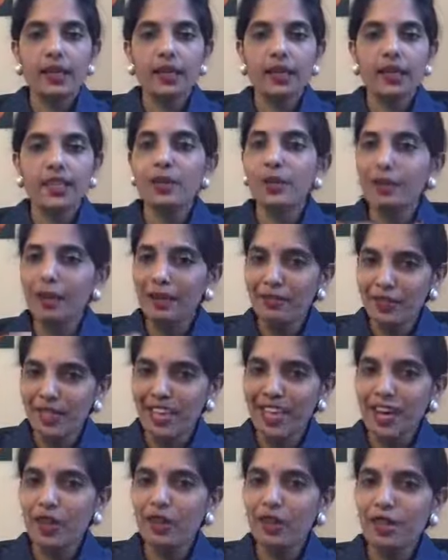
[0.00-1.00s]
you, my
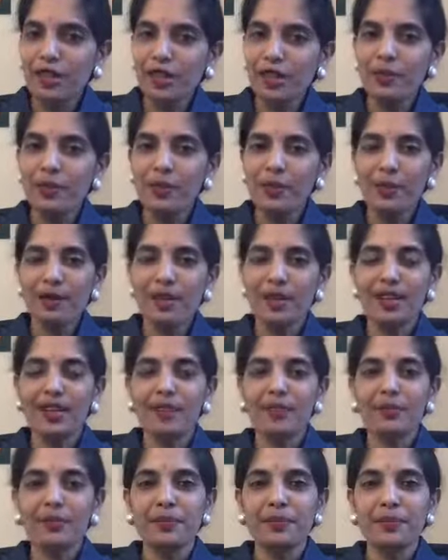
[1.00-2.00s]
friend, also
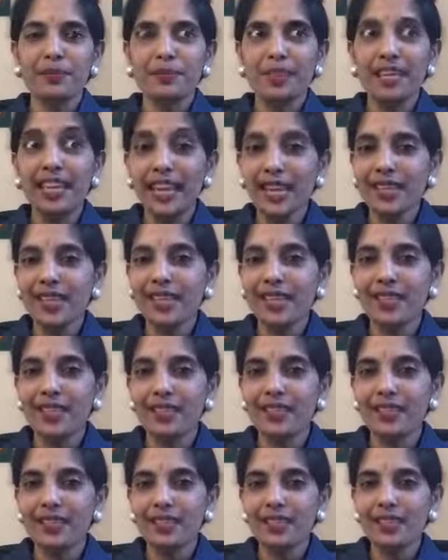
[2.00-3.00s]
like
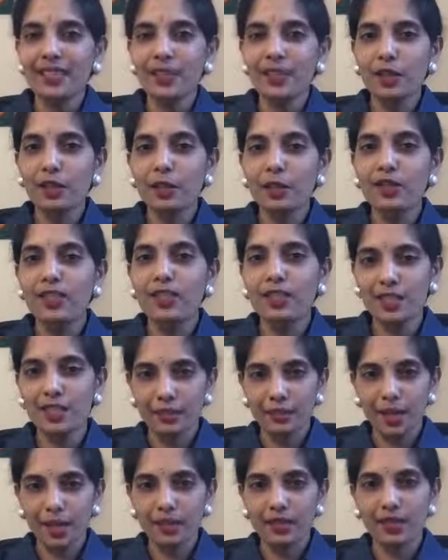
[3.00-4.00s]
good
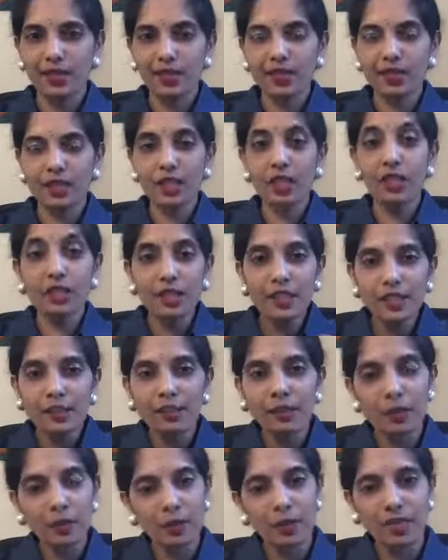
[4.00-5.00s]
smells, good
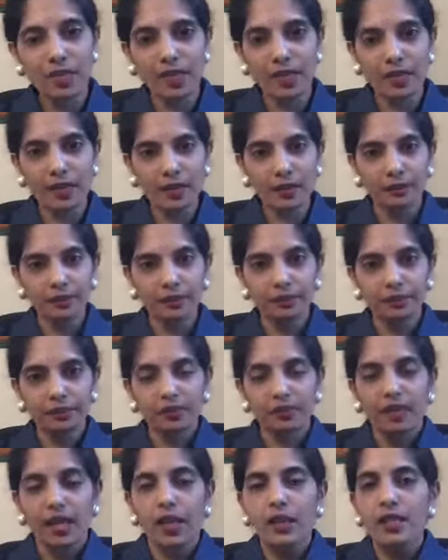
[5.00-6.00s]
music.
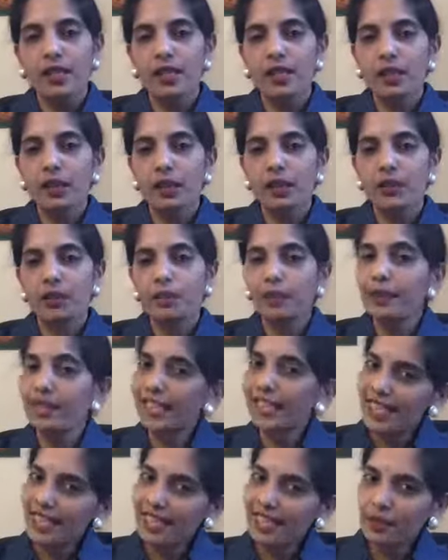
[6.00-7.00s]
So
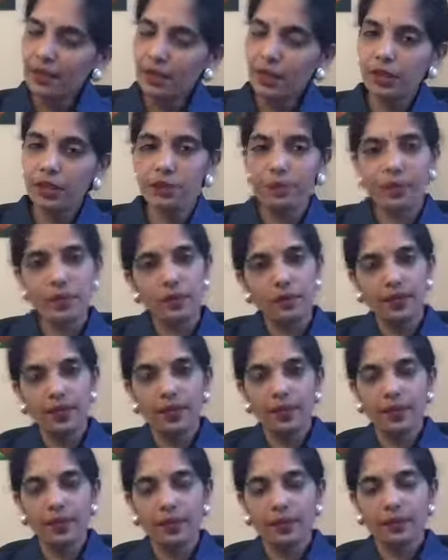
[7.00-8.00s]
play some good
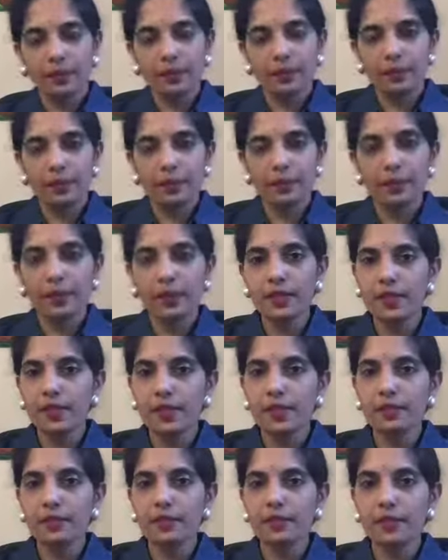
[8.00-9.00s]
music, put
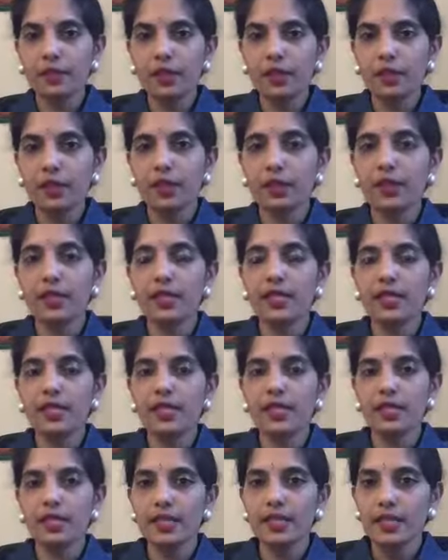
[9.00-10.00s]
some good
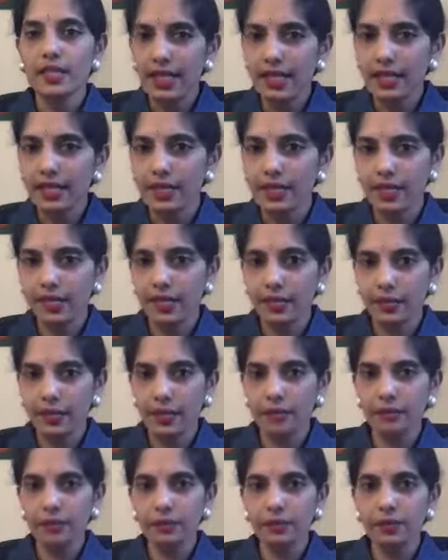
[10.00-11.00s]
scents in the
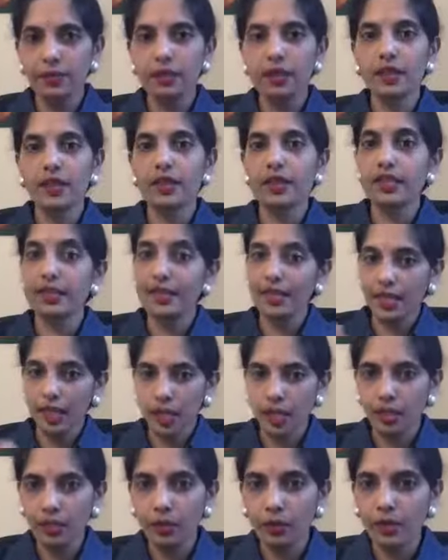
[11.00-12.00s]
room, good
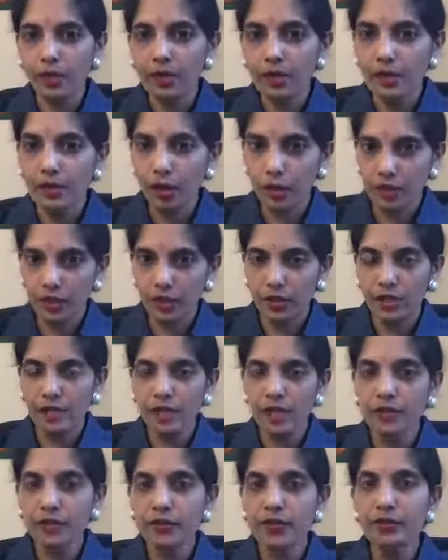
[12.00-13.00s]
essential oils on
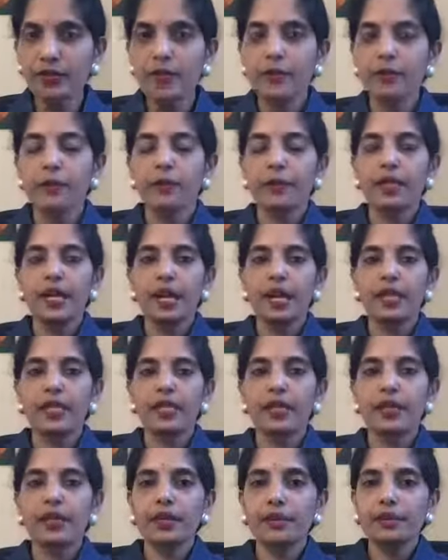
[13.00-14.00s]
yourself, and
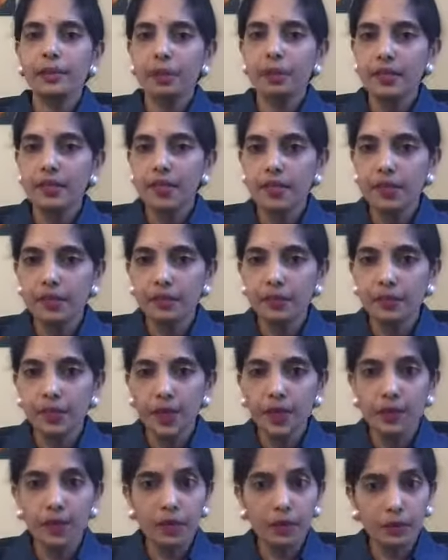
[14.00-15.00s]
you can put some
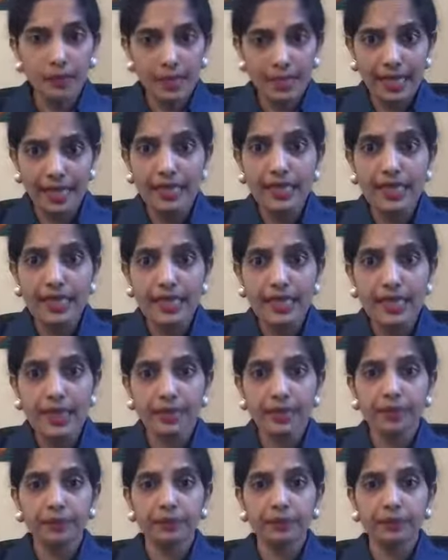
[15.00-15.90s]
room scents,